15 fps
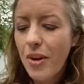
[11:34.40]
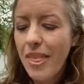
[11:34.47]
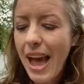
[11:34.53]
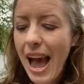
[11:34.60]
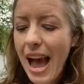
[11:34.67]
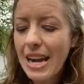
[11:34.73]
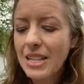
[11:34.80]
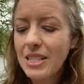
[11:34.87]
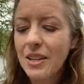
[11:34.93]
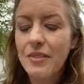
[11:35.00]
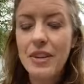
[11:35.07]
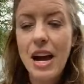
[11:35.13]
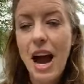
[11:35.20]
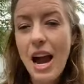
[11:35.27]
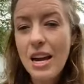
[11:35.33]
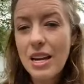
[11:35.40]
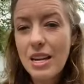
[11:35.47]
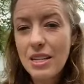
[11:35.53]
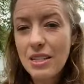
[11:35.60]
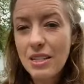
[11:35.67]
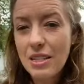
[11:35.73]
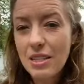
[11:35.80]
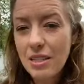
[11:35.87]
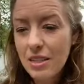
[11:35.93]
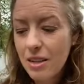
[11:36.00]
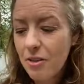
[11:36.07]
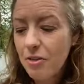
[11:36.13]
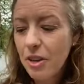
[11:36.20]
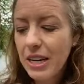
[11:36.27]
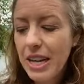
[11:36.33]
with acts of kindness,
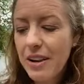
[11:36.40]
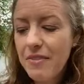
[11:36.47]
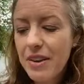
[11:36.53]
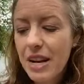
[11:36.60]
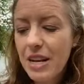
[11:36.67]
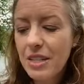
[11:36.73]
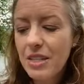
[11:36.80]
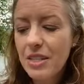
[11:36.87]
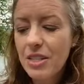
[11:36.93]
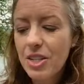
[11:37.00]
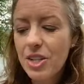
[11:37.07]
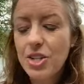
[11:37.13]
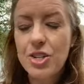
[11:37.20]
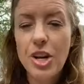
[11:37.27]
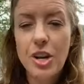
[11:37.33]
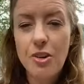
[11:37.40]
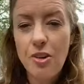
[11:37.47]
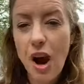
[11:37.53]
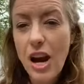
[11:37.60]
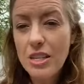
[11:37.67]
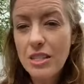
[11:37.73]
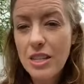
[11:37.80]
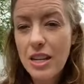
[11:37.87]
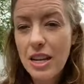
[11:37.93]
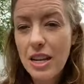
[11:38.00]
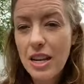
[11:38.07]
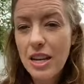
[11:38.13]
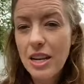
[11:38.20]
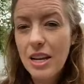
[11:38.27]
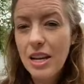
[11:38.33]
forgiveness,
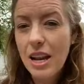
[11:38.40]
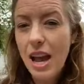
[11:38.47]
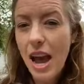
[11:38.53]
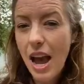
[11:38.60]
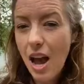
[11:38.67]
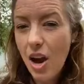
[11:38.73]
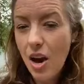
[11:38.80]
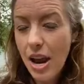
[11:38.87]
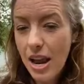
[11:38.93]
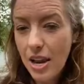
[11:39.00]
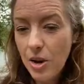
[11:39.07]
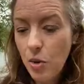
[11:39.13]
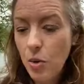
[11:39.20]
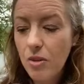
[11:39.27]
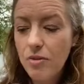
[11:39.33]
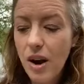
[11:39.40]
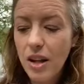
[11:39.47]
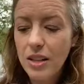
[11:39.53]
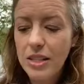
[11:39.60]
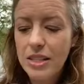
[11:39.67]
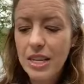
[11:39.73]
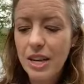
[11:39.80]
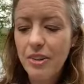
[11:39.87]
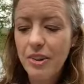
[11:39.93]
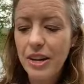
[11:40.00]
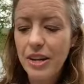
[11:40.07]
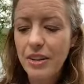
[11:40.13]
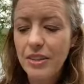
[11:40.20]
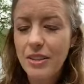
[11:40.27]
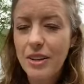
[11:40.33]
generosity, and or
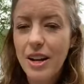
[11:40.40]
volunteering.